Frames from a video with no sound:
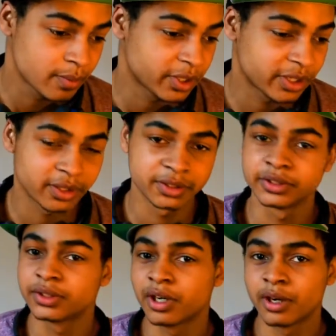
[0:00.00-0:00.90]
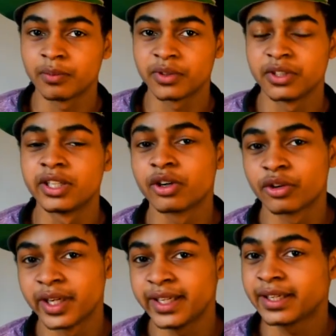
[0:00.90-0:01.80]
because if you didn't know
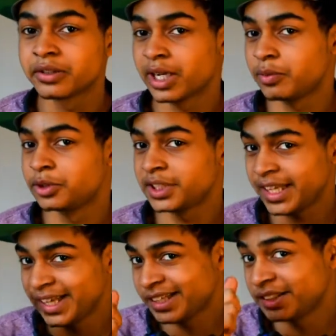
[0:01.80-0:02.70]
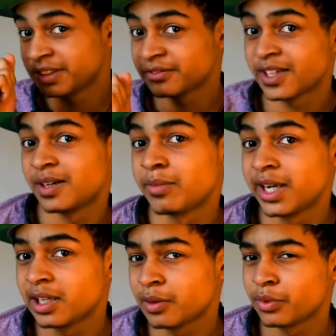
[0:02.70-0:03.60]
already, Incredibles is in fact my
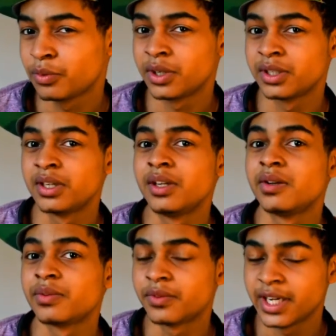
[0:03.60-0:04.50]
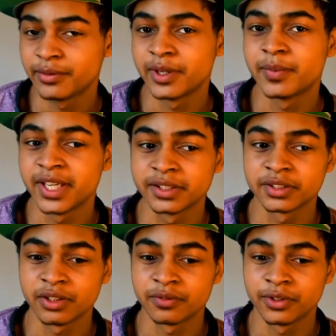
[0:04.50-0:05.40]
number one favorite
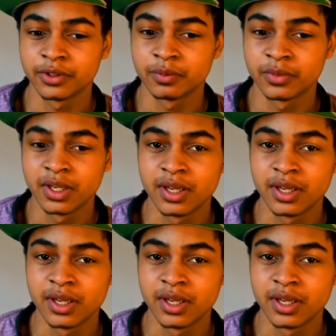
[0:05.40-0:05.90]
Pixar film.